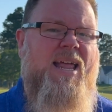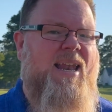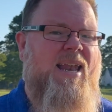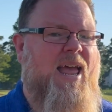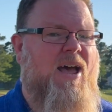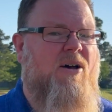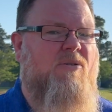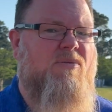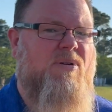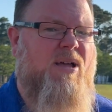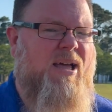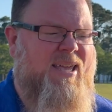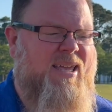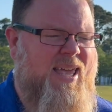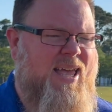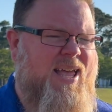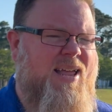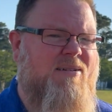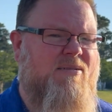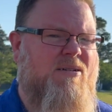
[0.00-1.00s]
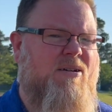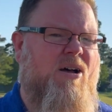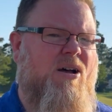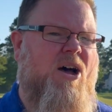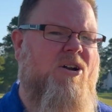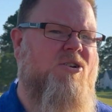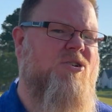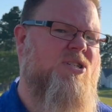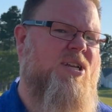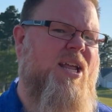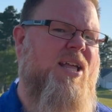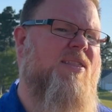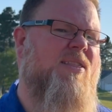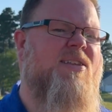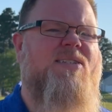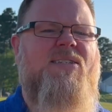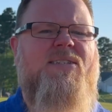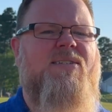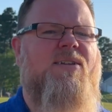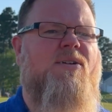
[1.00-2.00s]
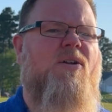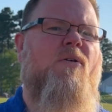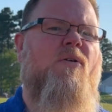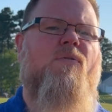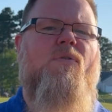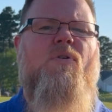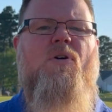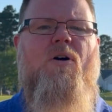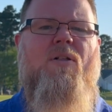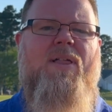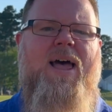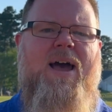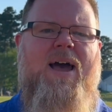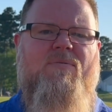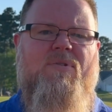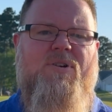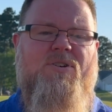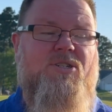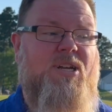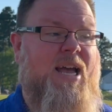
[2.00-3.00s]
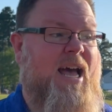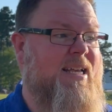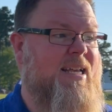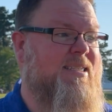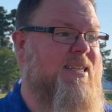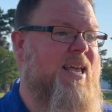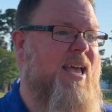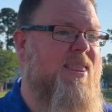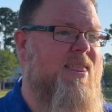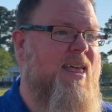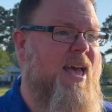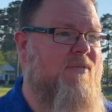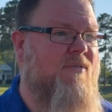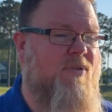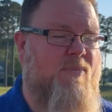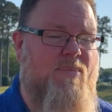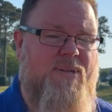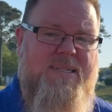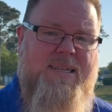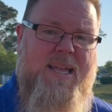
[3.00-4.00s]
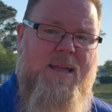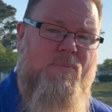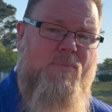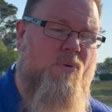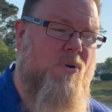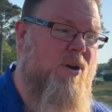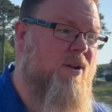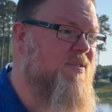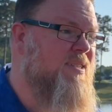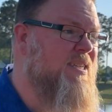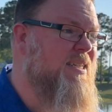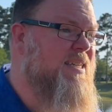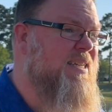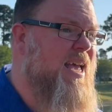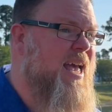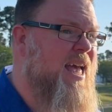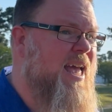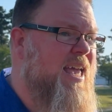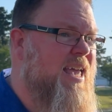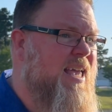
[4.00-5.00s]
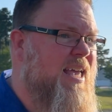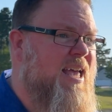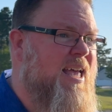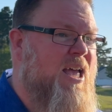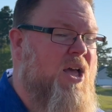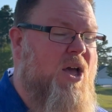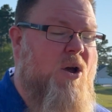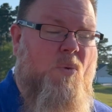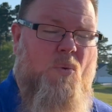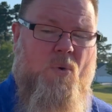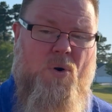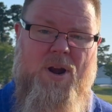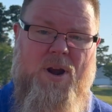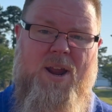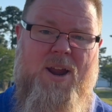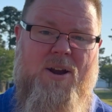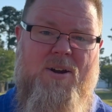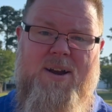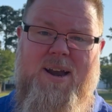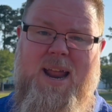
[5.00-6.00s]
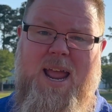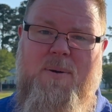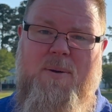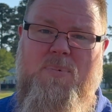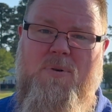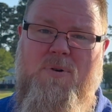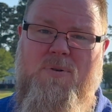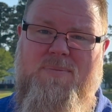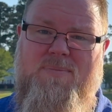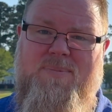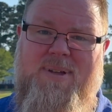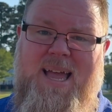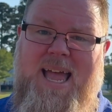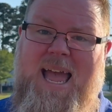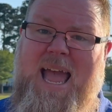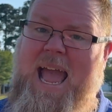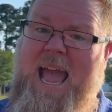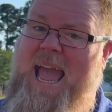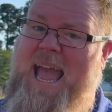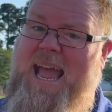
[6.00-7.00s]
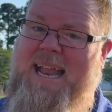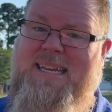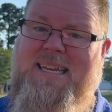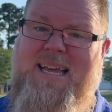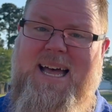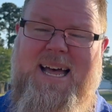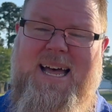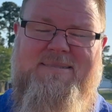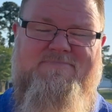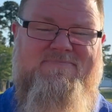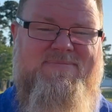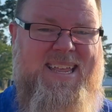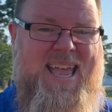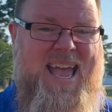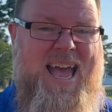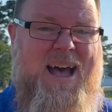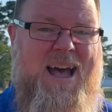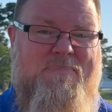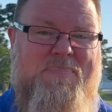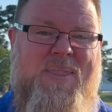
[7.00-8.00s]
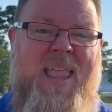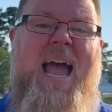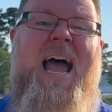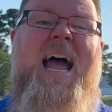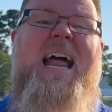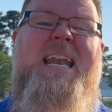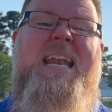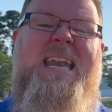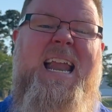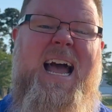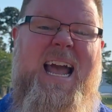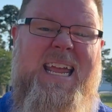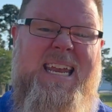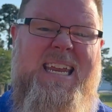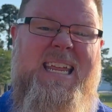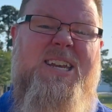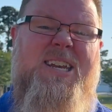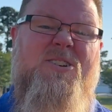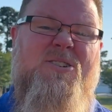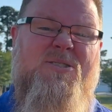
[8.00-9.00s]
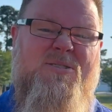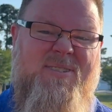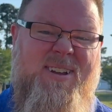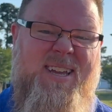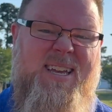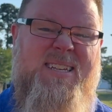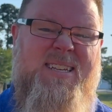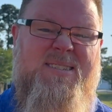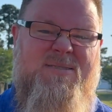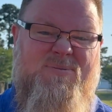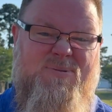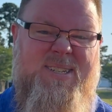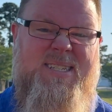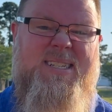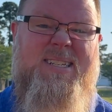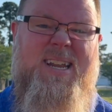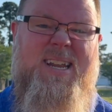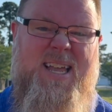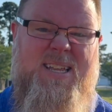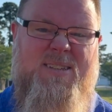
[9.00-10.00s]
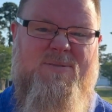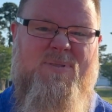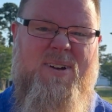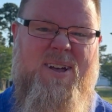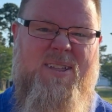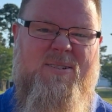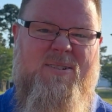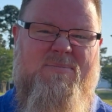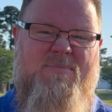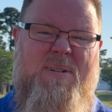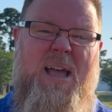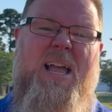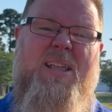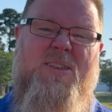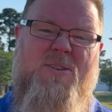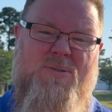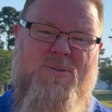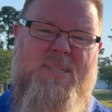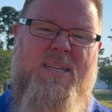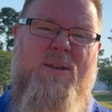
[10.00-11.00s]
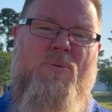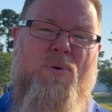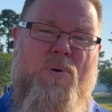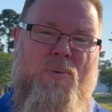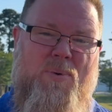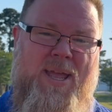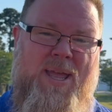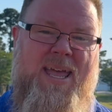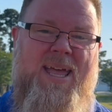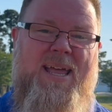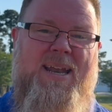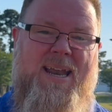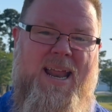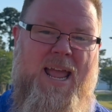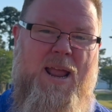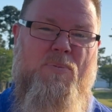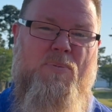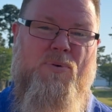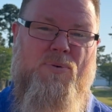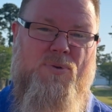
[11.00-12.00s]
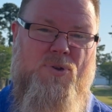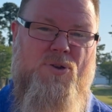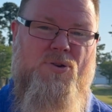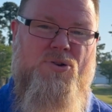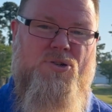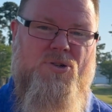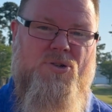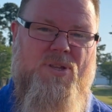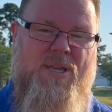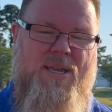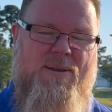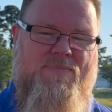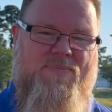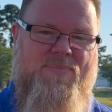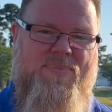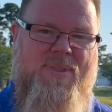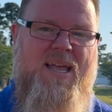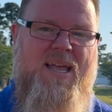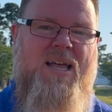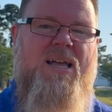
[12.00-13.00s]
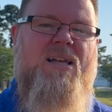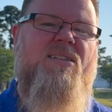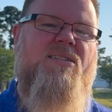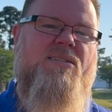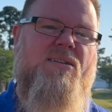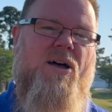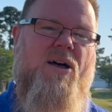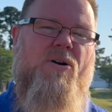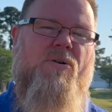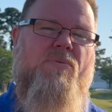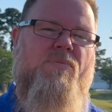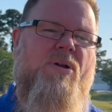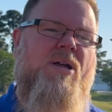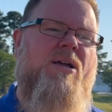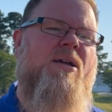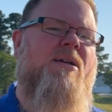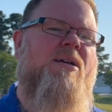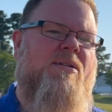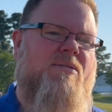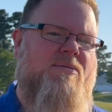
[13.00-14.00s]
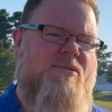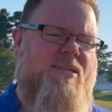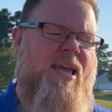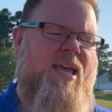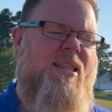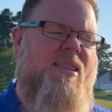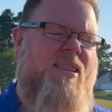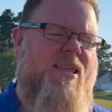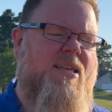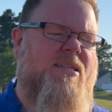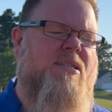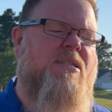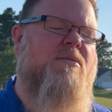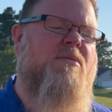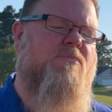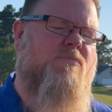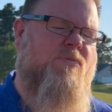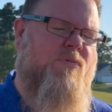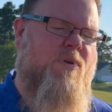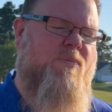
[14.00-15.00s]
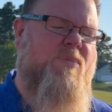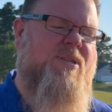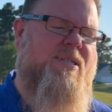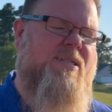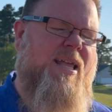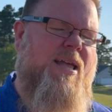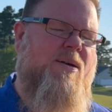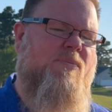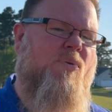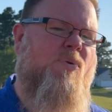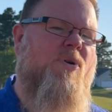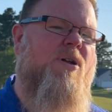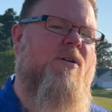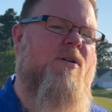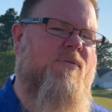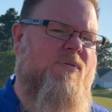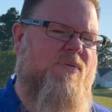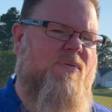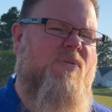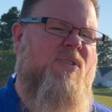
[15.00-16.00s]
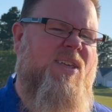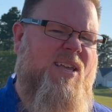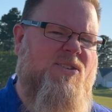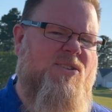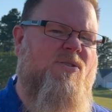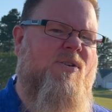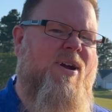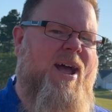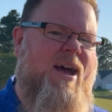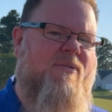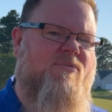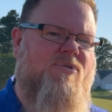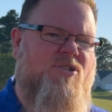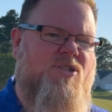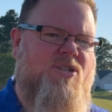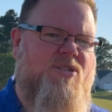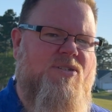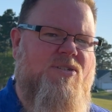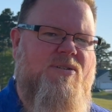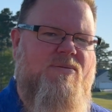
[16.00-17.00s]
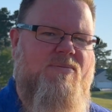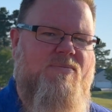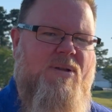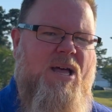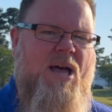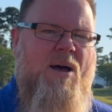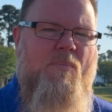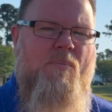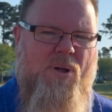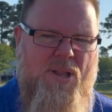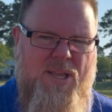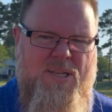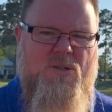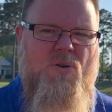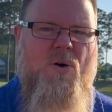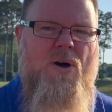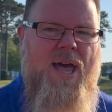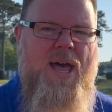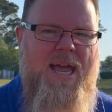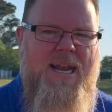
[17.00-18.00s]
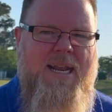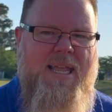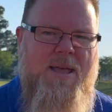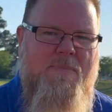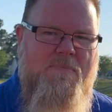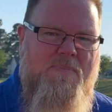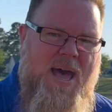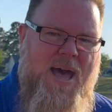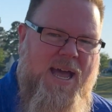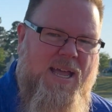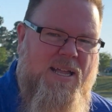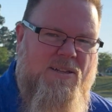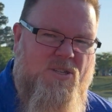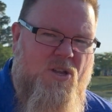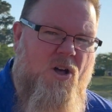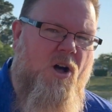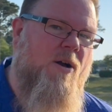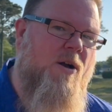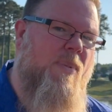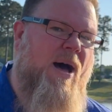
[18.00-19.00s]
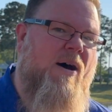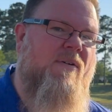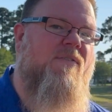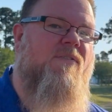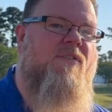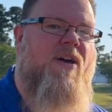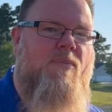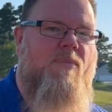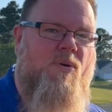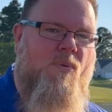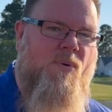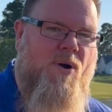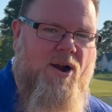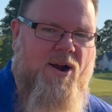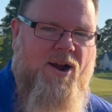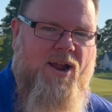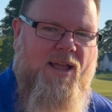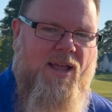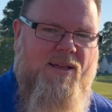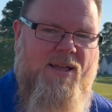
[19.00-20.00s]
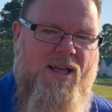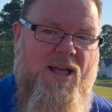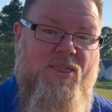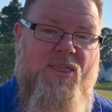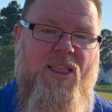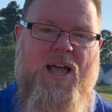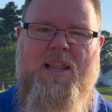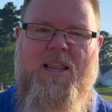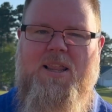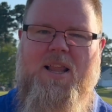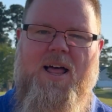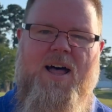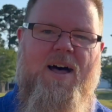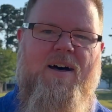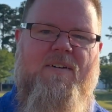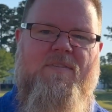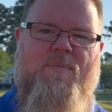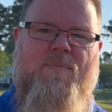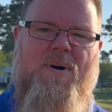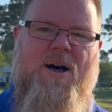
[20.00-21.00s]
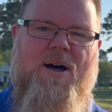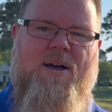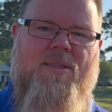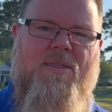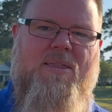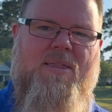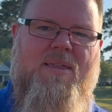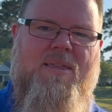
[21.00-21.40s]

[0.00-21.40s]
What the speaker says: Now, again, understand this is an overall average. I say that from a standpoint of today. We're here in April, and 90 degrees was today's weather, and you'll see where we hit in April usually. So take this from a standpoint of these are averages. But let's go ahead and get back and talk about February, the love month.